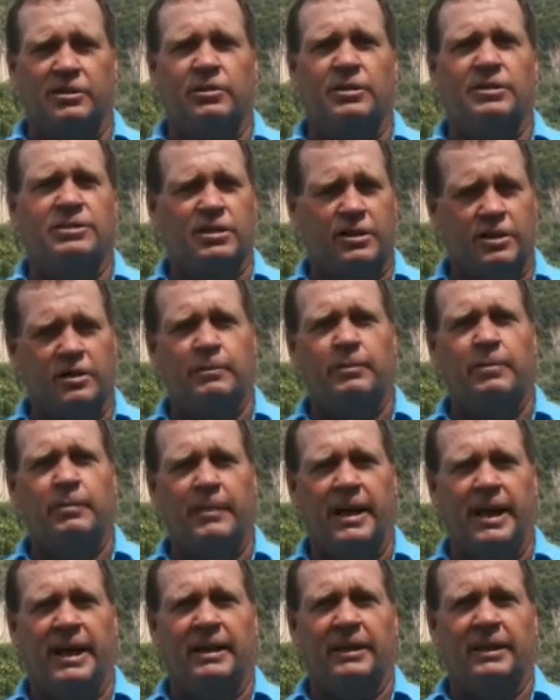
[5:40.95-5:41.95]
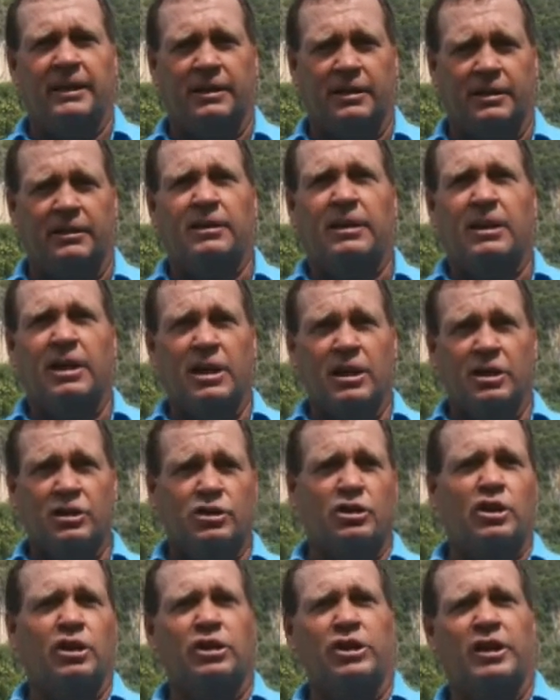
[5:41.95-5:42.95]
He's a good man, and it's
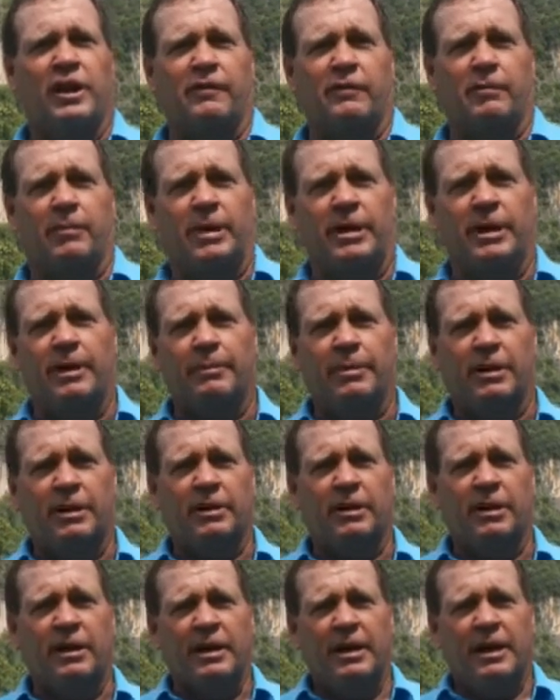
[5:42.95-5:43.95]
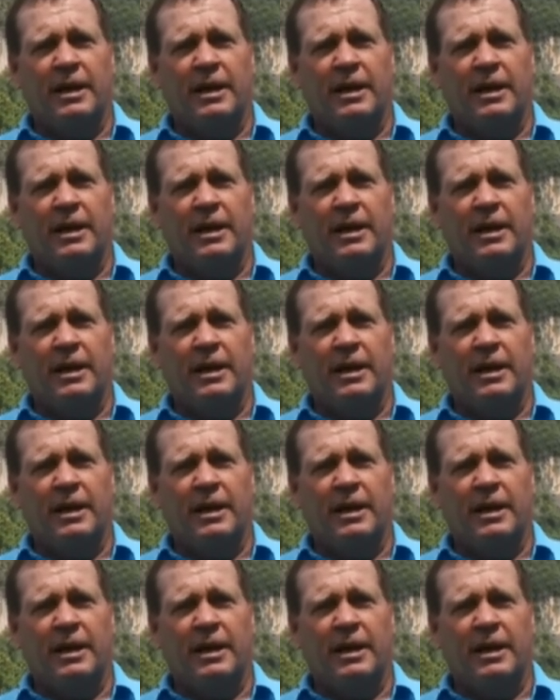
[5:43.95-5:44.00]
good government up here.